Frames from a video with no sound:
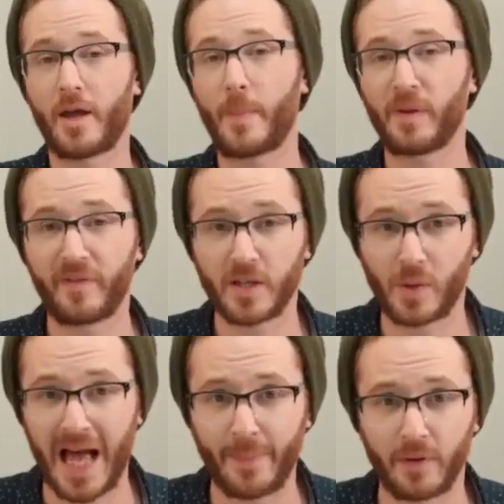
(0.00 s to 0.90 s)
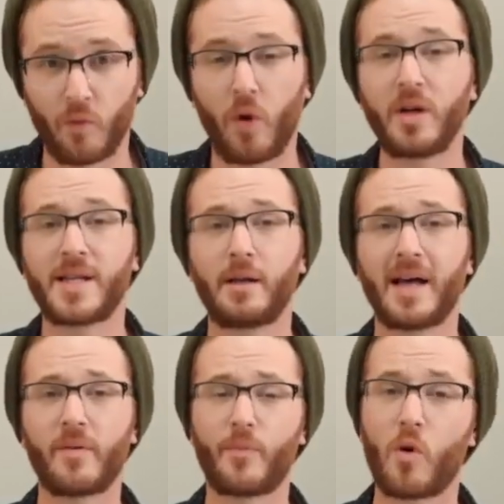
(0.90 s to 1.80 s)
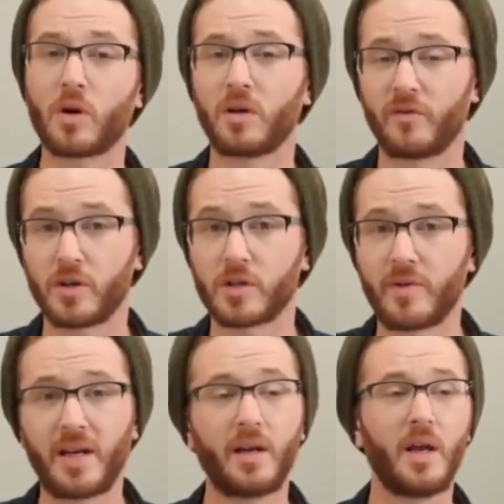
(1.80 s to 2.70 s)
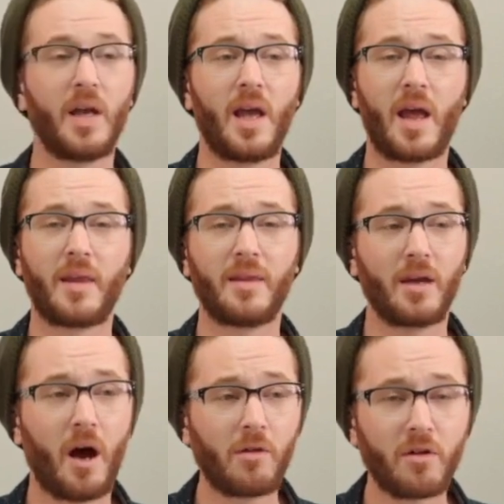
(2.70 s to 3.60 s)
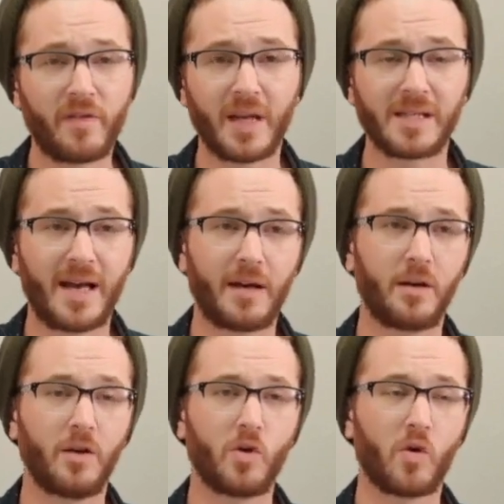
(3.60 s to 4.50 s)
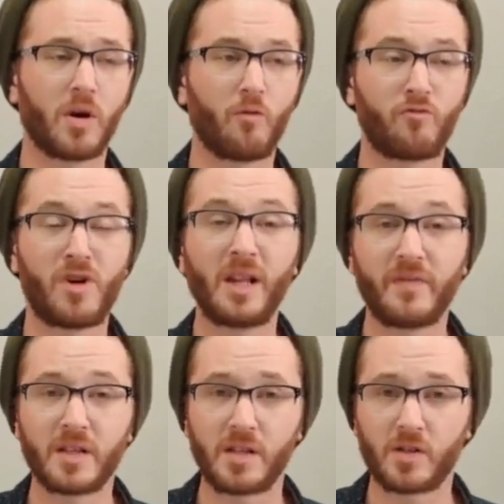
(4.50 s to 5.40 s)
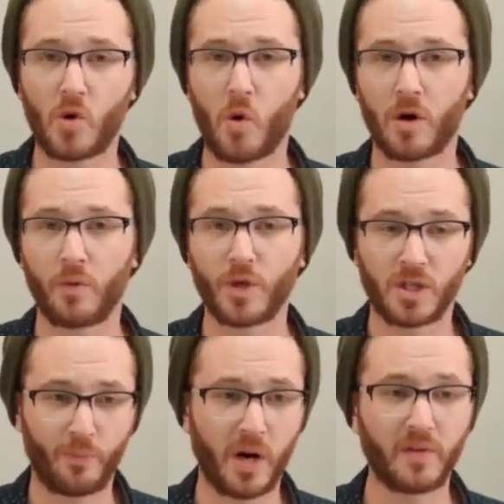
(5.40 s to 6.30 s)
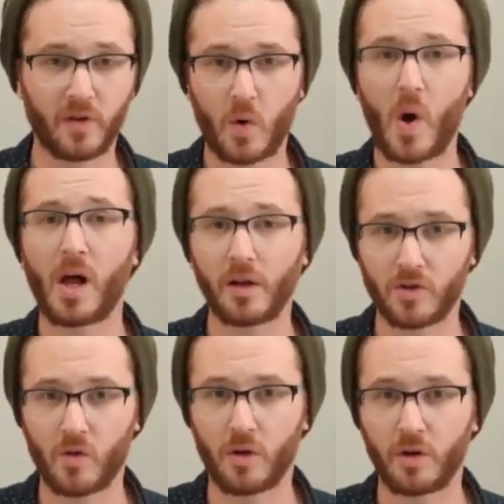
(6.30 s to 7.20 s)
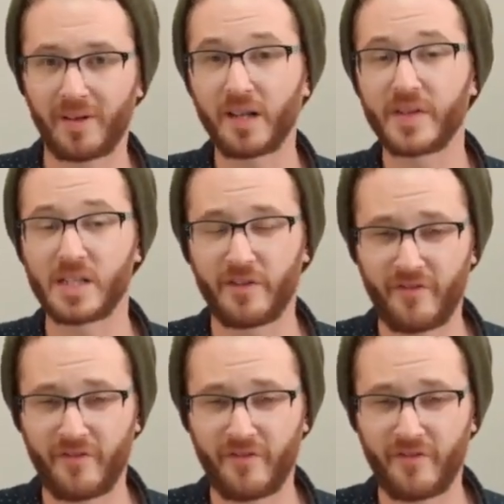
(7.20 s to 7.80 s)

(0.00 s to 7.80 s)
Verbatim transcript: a couple of things will happen. One is that you'll have a poor conversion rate. And the other thing is that your relevancy score, which is part of your quality score, your relevancy